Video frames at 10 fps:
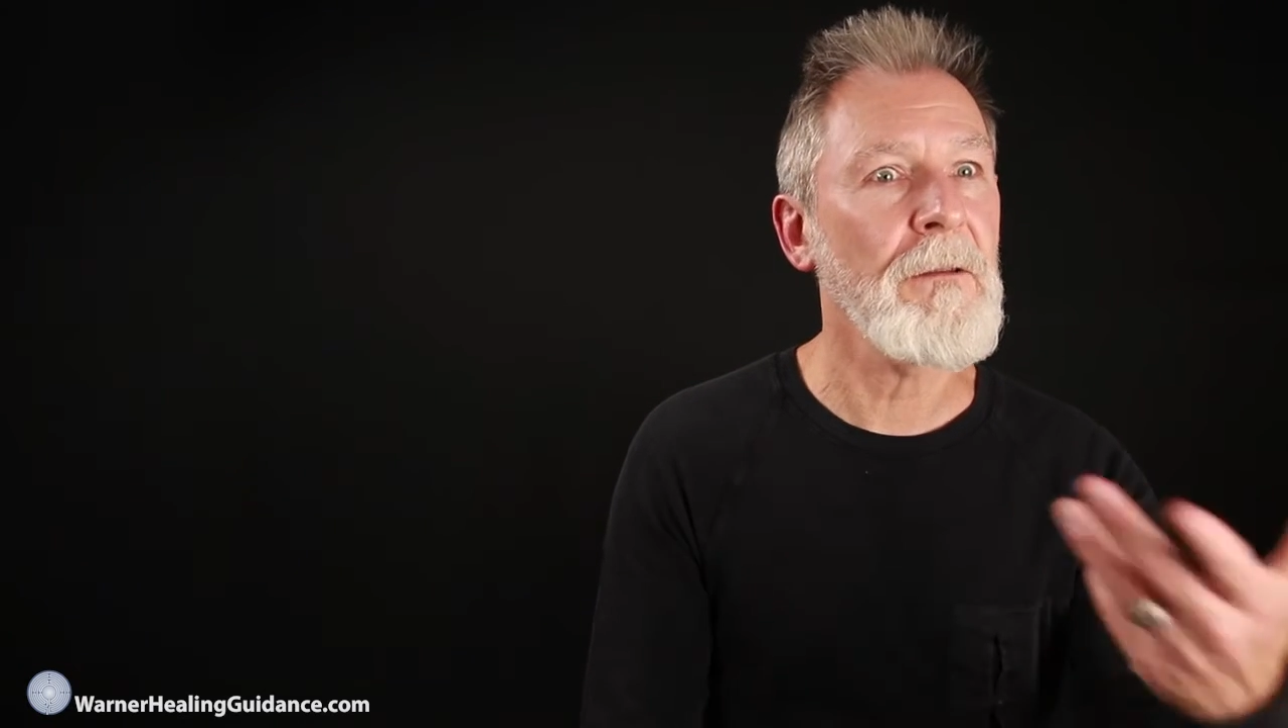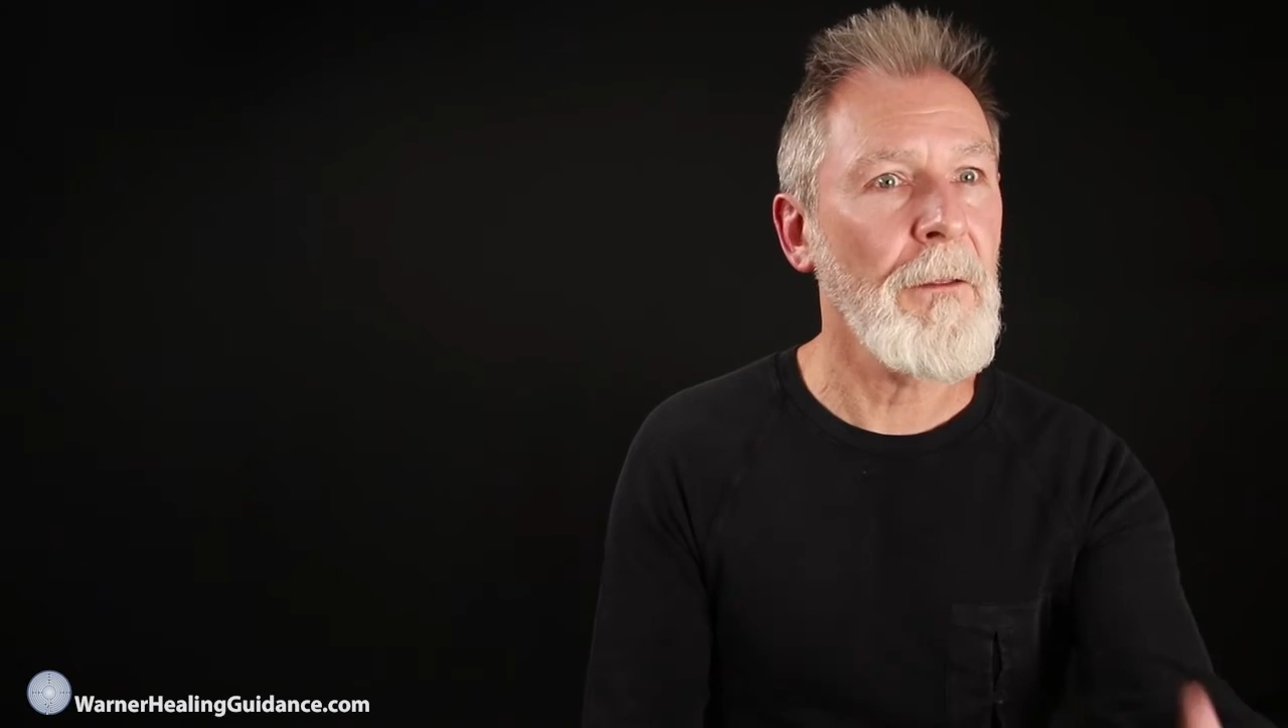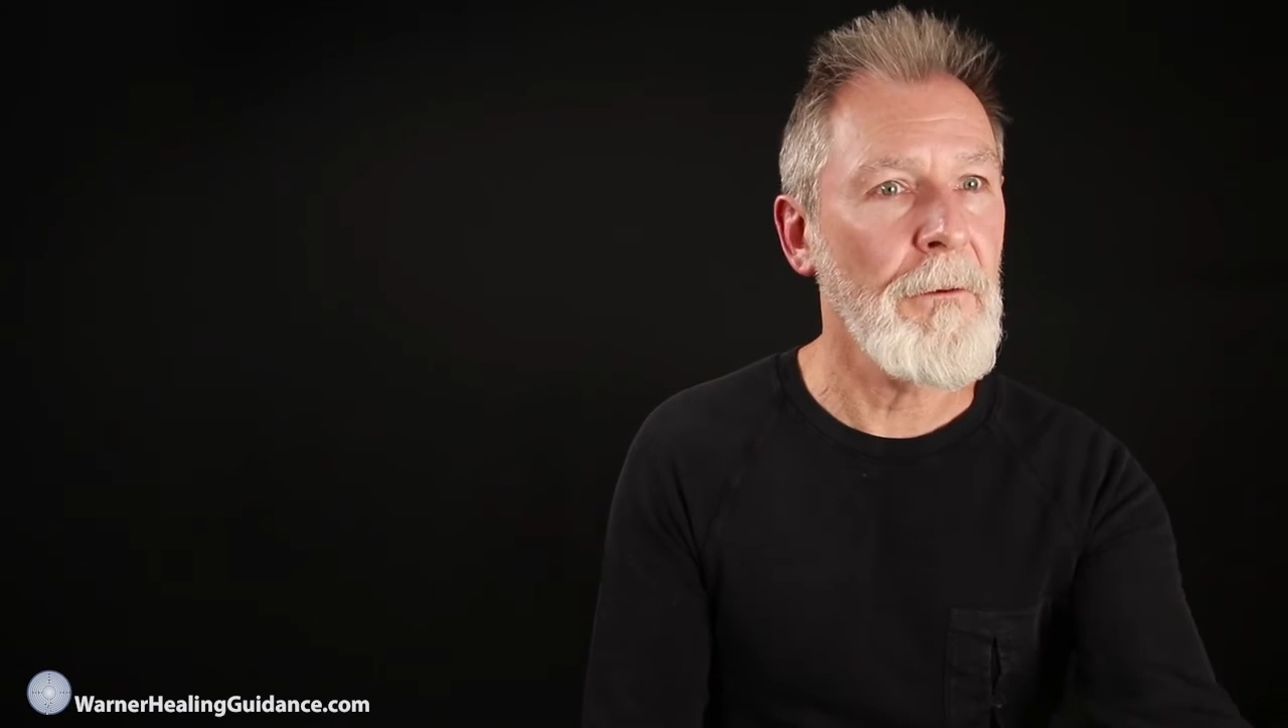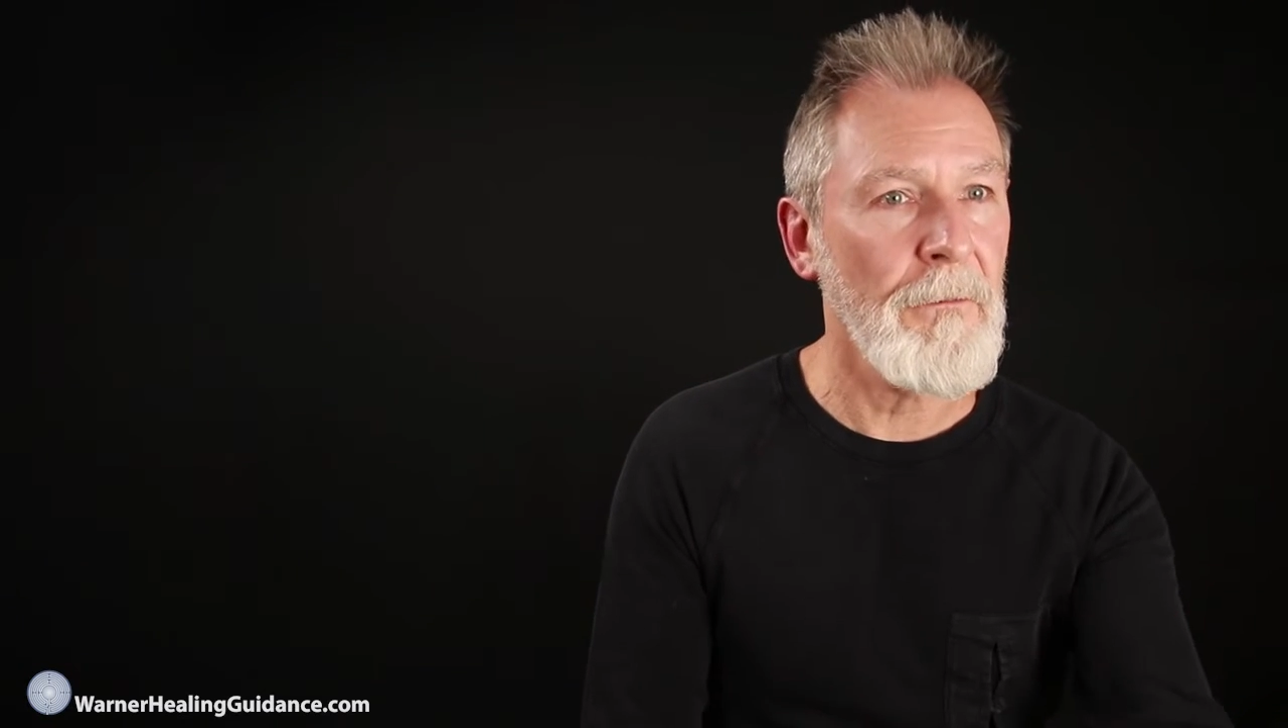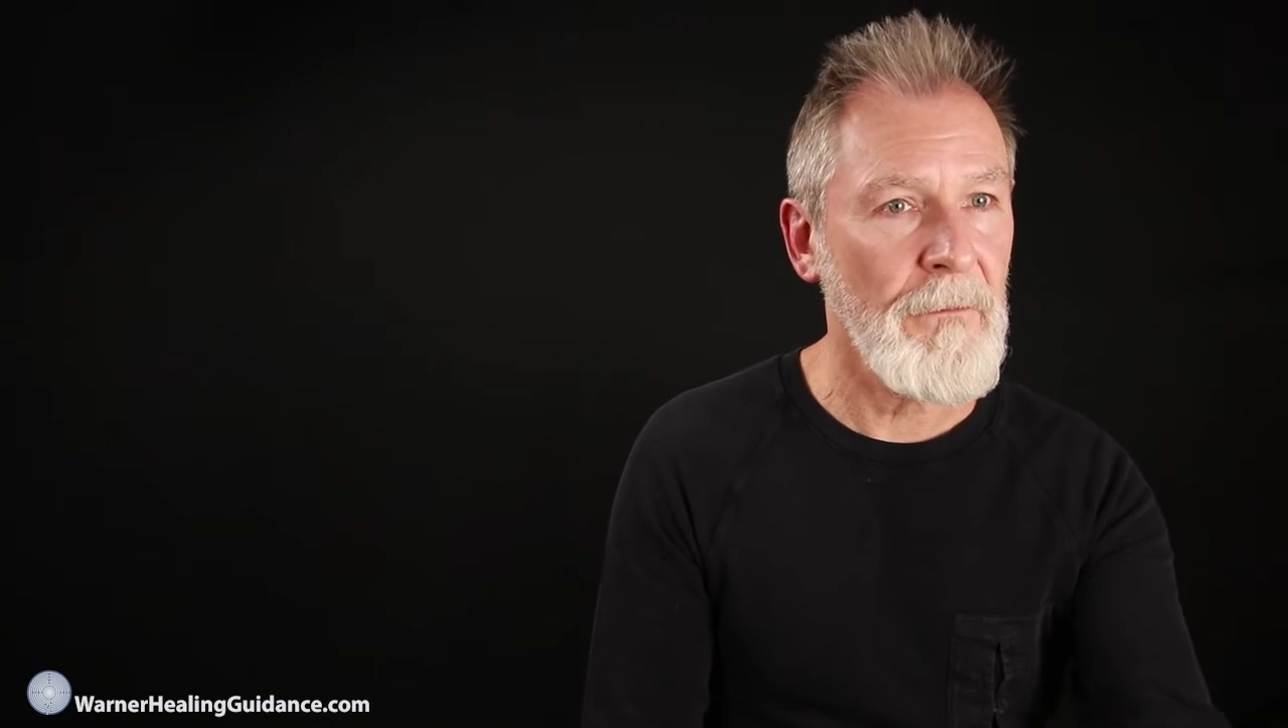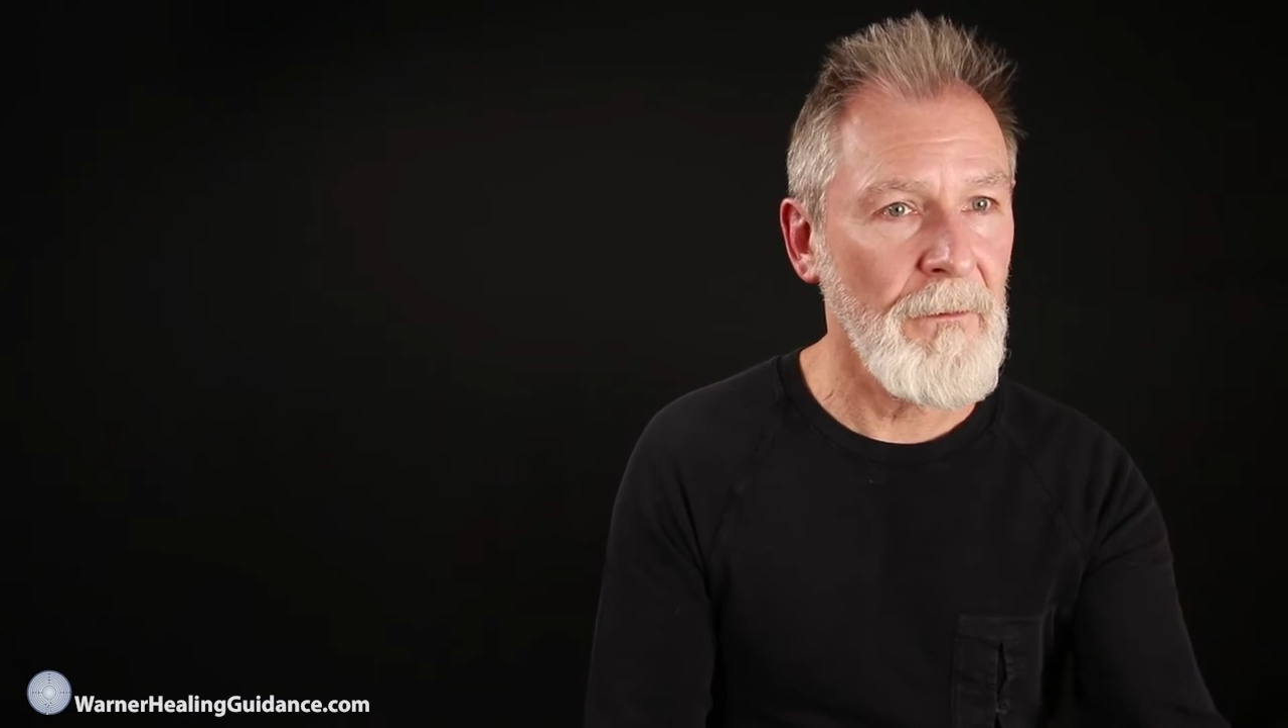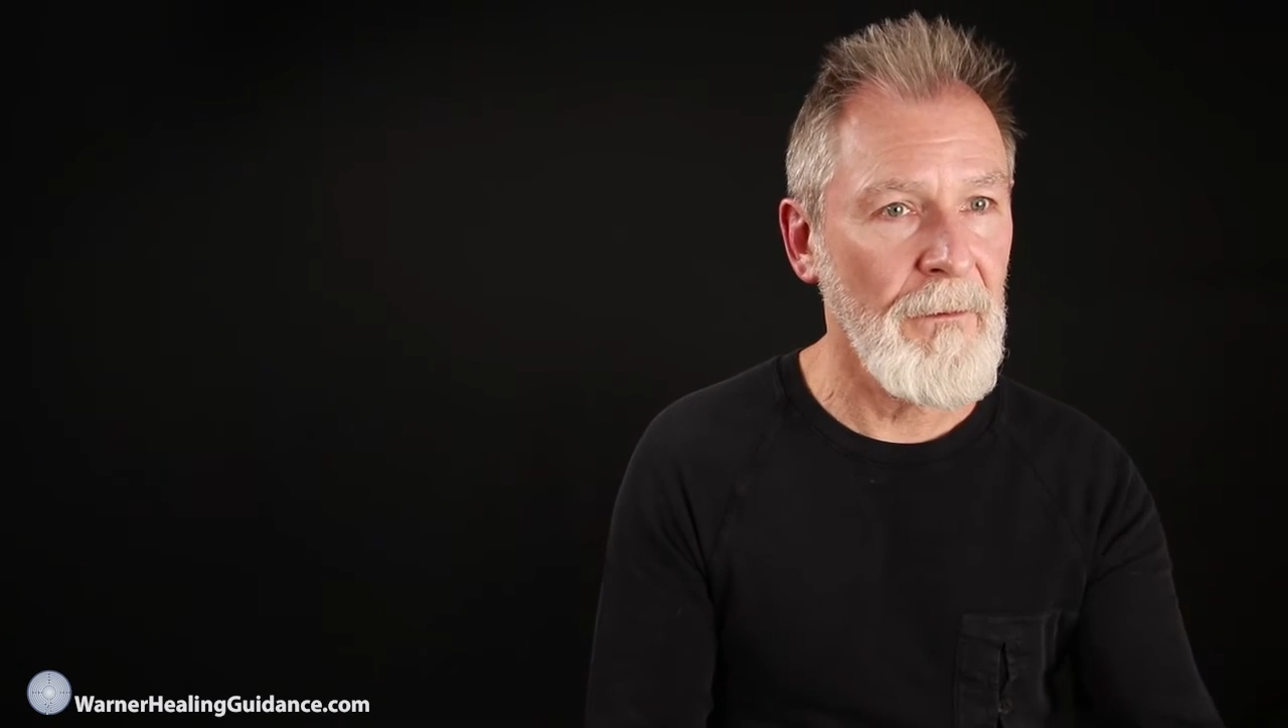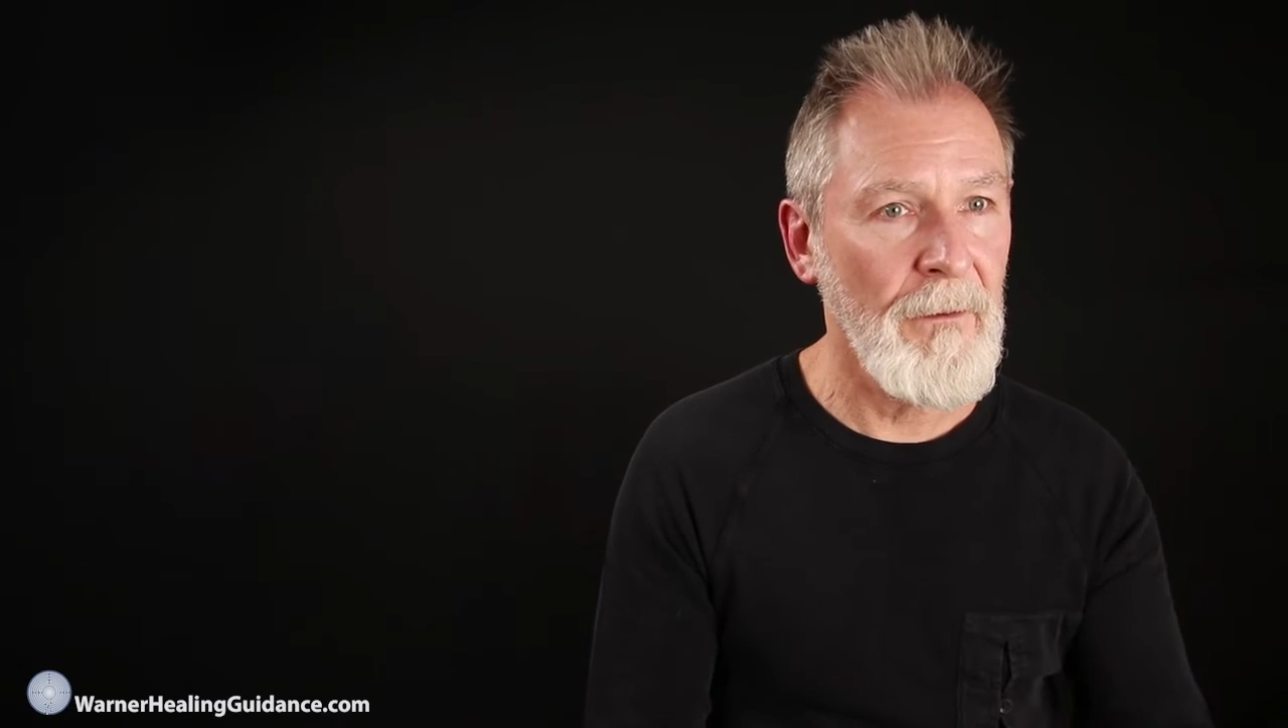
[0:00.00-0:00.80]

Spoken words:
others